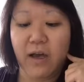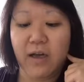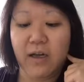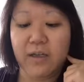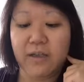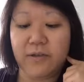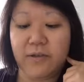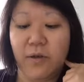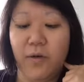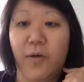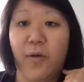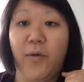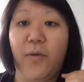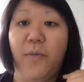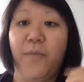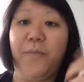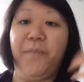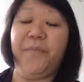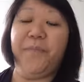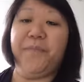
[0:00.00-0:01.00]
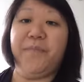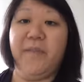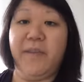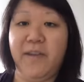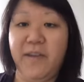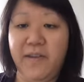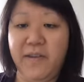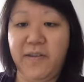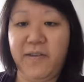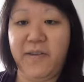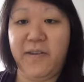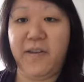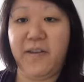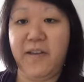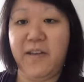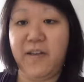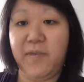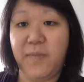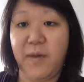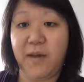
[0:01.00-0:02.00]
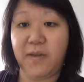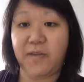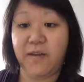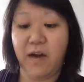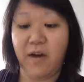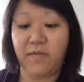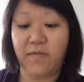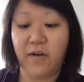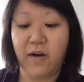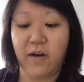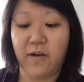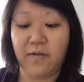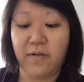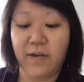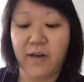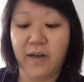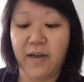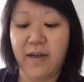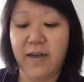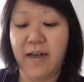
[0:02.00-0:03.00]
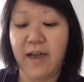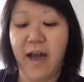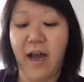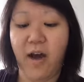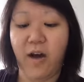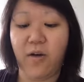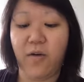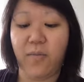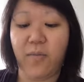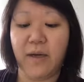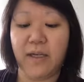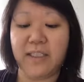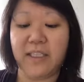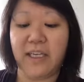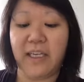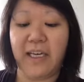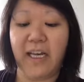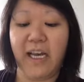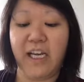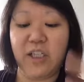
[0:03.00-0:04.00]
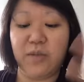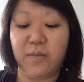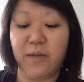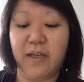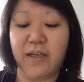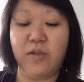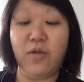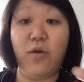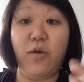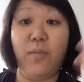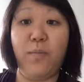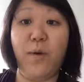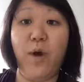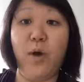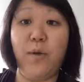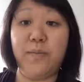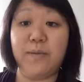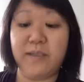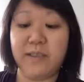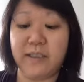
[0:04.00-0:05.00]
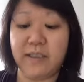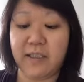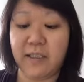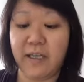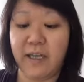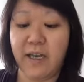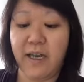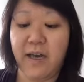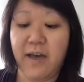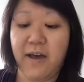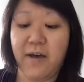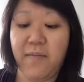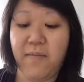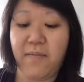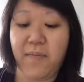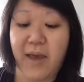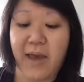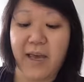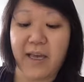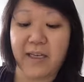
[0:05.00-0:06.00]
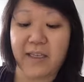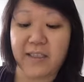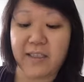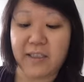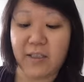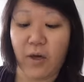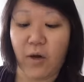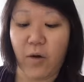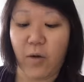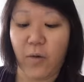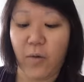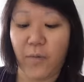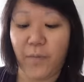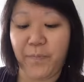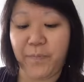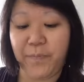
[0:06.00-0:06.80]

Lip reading: So this is based off of how much engagement your posts make. So,